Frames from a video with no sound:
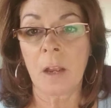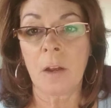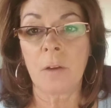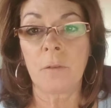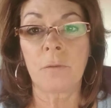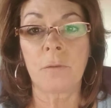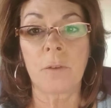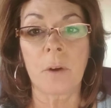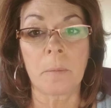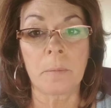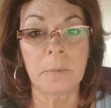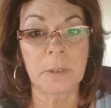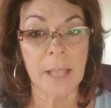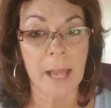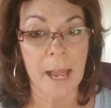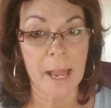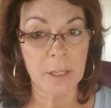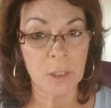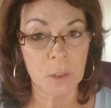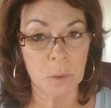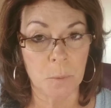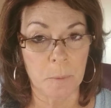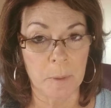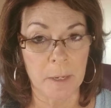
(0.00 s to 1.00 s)
from
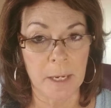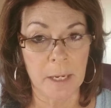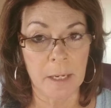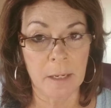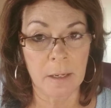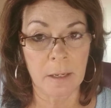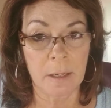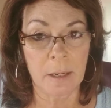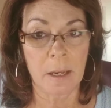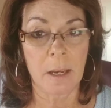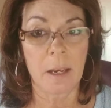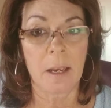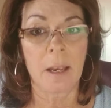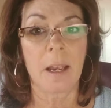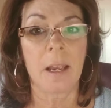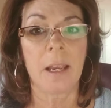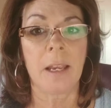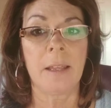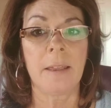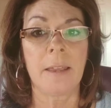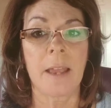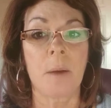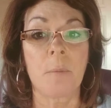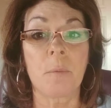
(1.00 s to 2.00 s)
last week
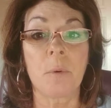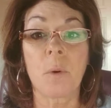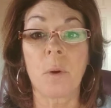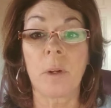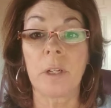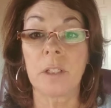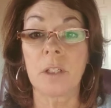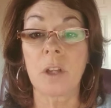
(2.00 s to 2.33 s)
in that we're going